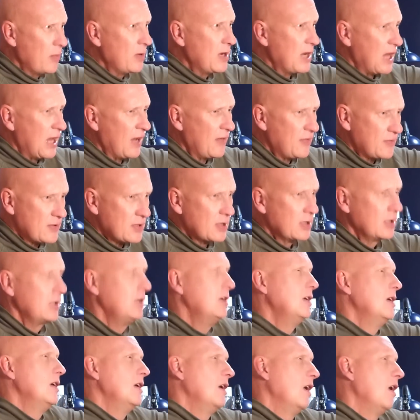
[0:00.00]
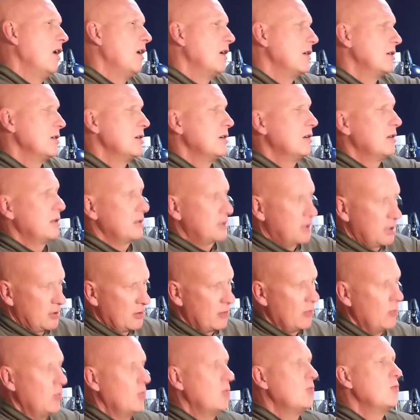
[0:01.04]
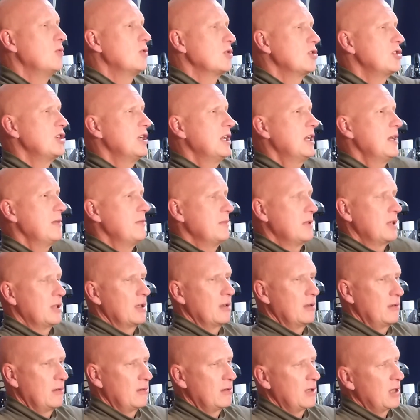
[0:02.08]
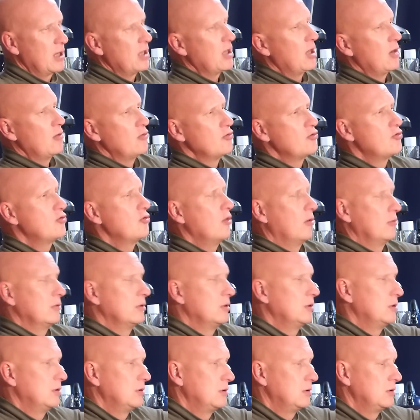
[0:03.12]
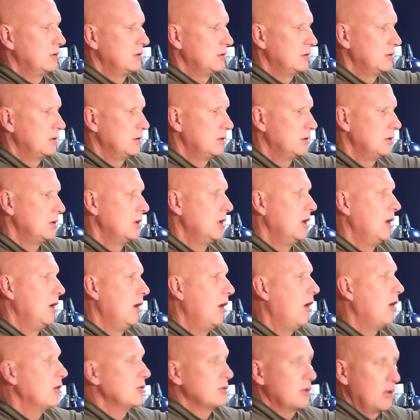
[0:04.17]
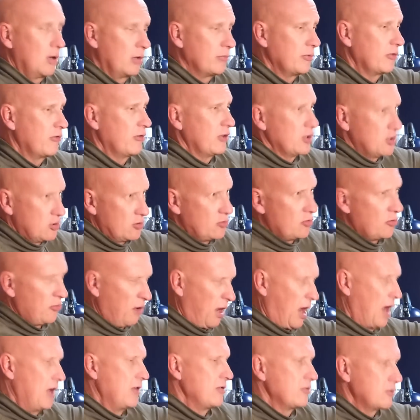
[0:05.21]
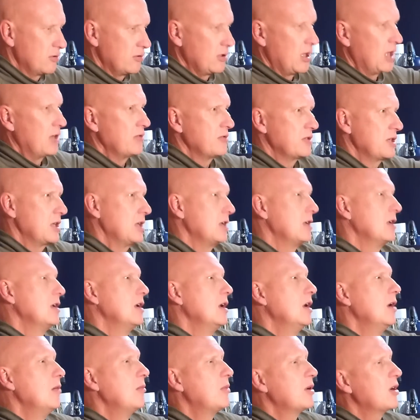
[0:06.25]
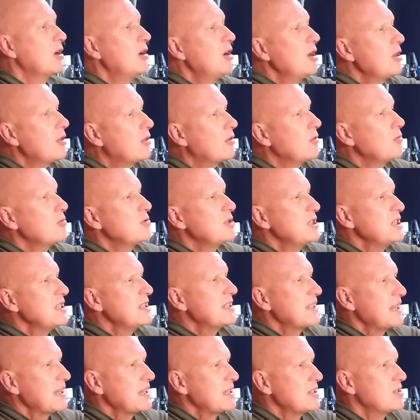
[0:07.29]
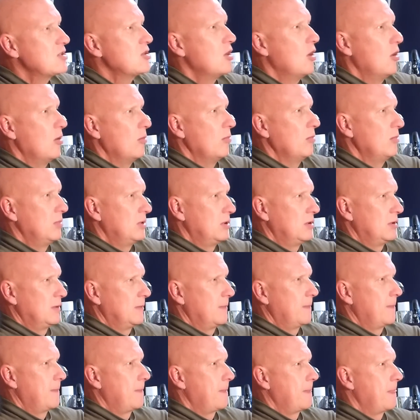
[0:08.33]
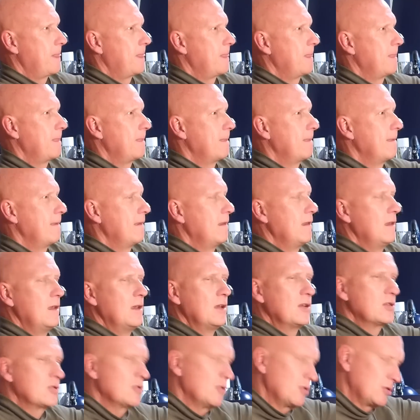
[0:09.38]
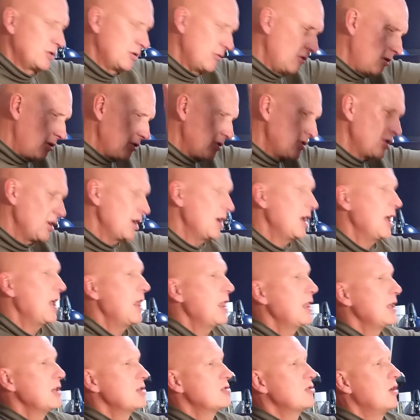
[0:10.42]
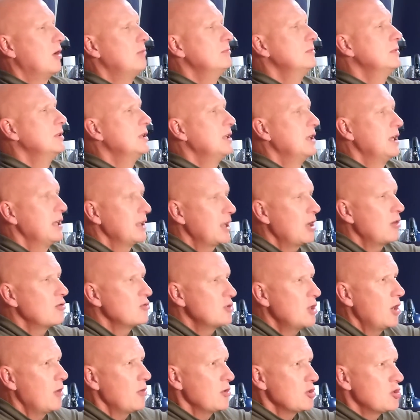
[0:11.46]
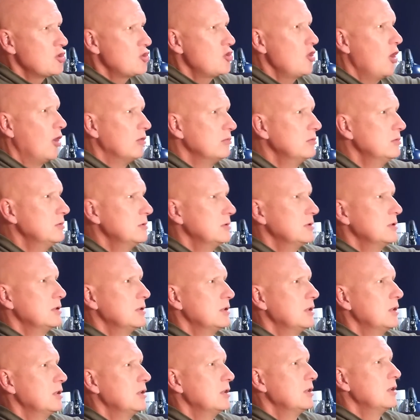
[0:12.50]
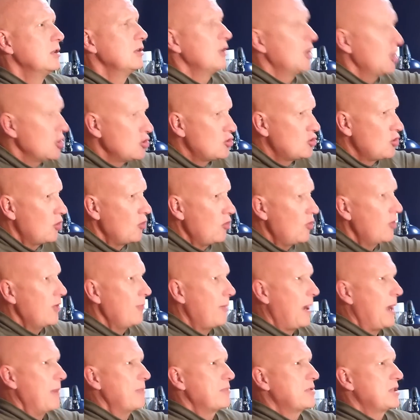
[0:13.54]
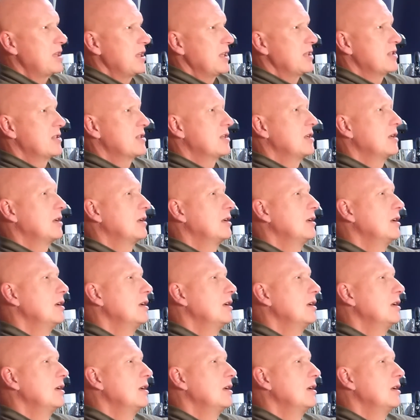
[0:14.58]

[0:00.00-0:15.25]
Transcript: we left. And I said, oh, what's your name? He goes, John. I said, I'm Chris. Shook hands and that was it. But I thought he said Tom. So I said, oh, I'll see you later then, Tom. He goes, no, it's John. Like John the Baptist.